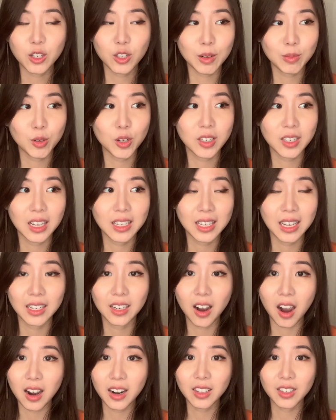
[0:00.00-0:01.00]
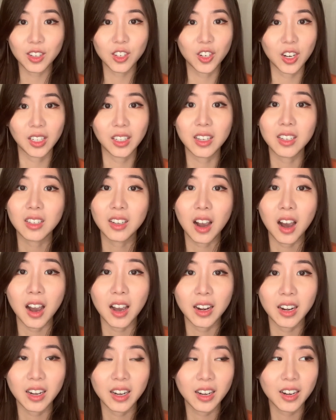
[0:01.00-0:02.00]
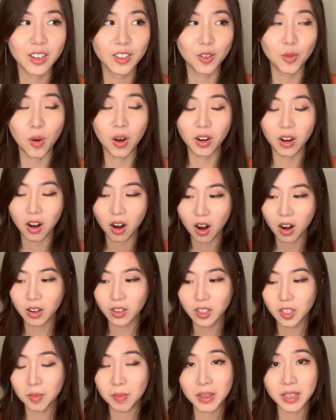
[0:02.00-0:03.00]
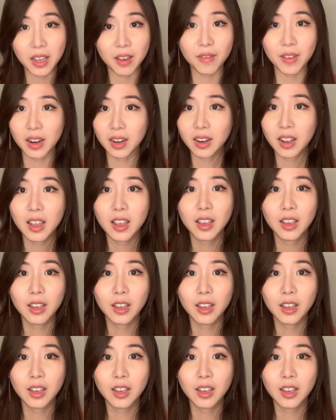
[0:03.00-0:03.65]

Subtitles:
Scripture says that God is a jealous God and he doesn't want our hearts to be given